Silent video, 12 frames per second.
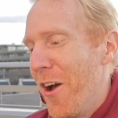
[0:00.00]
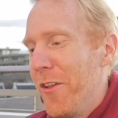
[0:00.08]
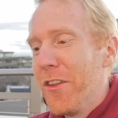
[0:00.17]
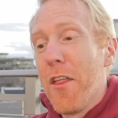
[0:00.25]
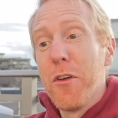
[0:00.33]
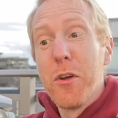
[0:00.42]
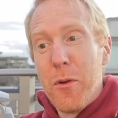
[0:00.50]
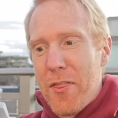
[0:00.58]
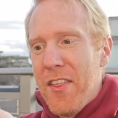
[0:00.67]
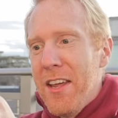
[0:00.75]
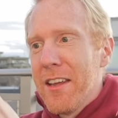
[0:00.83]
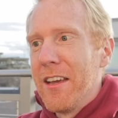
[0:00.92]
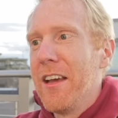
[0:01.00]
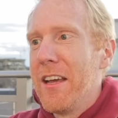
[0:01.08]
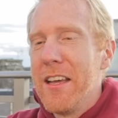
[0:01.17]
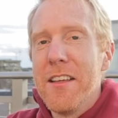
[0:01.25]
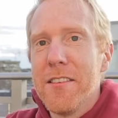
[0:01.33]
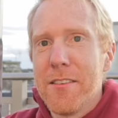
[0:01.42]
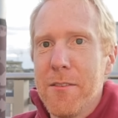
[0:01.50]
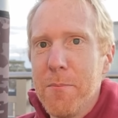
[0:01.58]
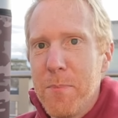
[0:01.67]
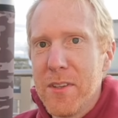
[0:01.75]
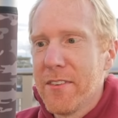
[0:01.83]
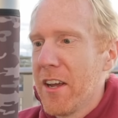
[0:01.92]
Another good thing is,
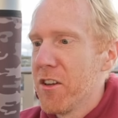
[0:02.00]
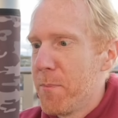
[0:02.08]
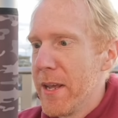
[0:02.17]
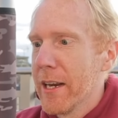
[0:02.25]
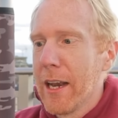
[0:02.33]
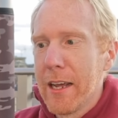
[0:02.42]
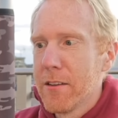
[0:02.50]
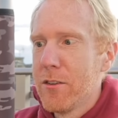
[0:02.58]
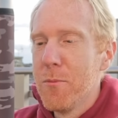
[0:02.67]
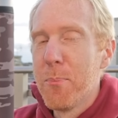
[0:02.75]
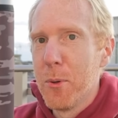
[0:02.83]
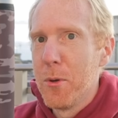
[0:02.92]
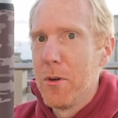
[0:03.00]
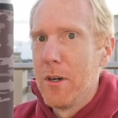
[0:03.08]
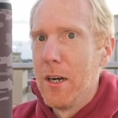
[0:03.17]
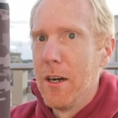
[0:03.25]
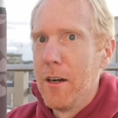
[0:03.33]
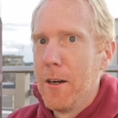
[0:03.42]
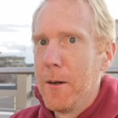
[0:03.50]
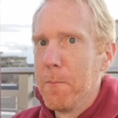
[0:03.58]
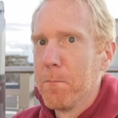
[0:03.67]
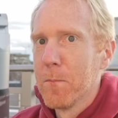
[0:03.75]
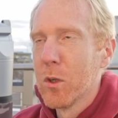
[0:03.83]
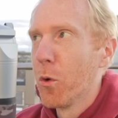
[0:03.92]
besides being like super
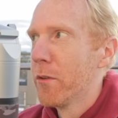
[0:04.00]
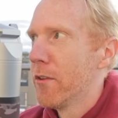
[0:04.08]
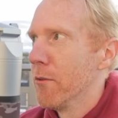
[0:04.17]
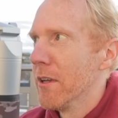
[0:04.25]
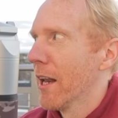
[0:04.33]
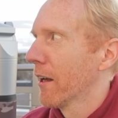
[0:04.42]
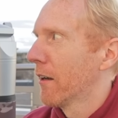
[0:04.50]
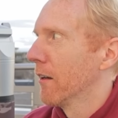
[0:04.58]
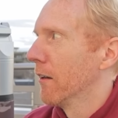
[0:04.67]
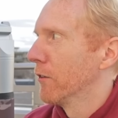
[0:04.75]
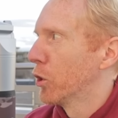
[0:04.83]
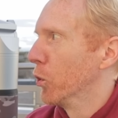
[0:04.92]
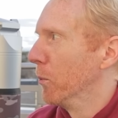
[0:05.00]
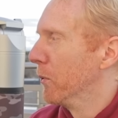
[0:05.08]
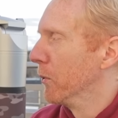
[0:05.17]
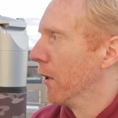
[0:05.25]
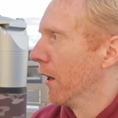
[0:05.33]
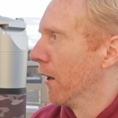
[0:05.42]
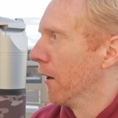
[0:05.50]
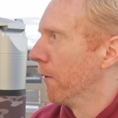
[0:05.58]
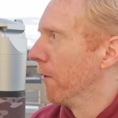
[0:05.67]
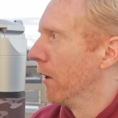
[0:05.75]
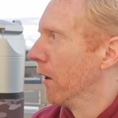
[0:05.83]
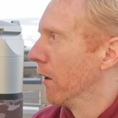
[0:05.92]
gotsui, like jobu,
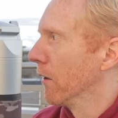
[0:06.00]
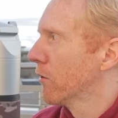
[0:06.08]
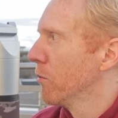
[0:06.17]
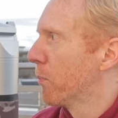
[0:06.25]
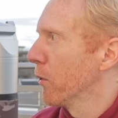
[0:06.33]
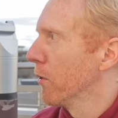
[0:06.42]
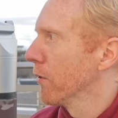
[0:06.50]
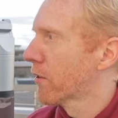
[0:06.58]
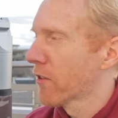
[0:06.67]
super